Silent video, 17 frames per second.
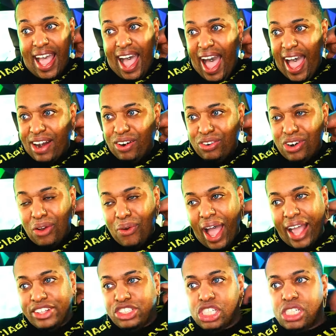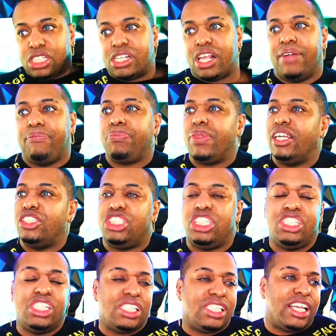I don't know,
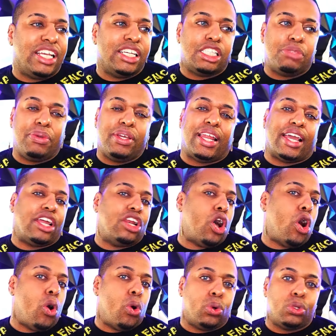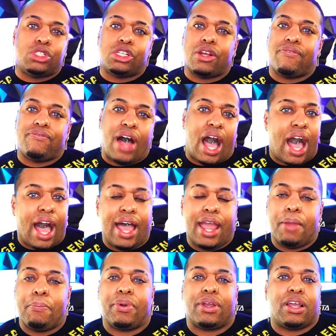she just gives me like an older
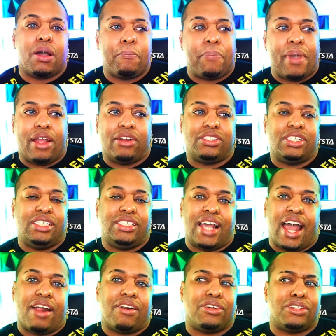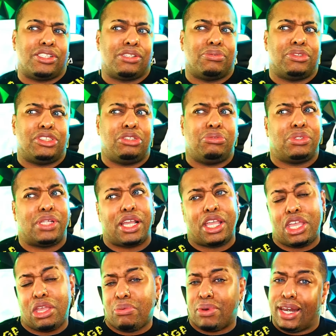vibe compared to Daryl. So when she was
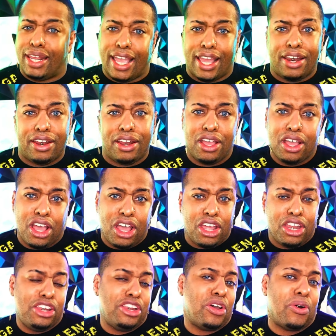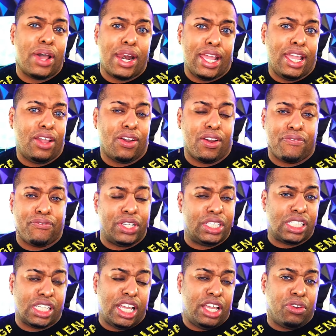like, you wanna get naughty or
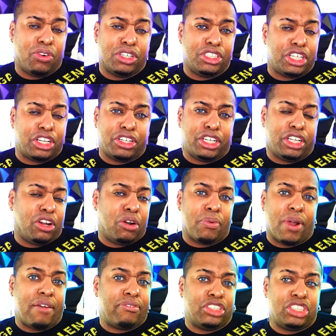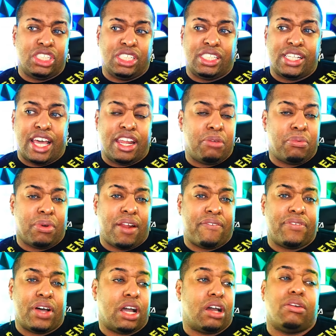frisky or dirty or whatever she said, you wanna
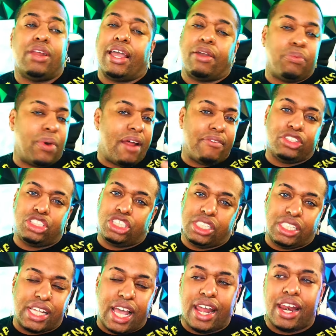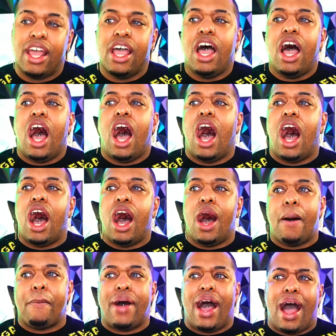fuck, like whatever she said.
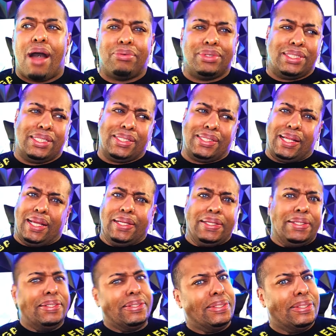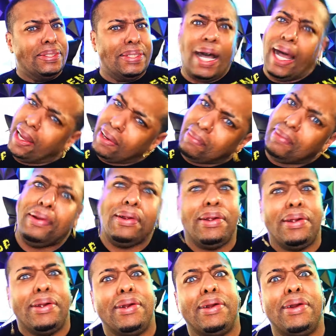I was just like, ooh,
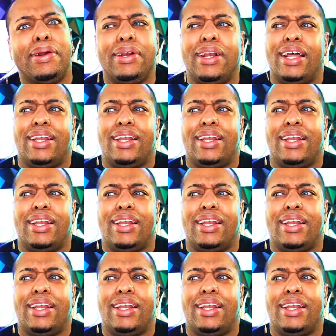awkward.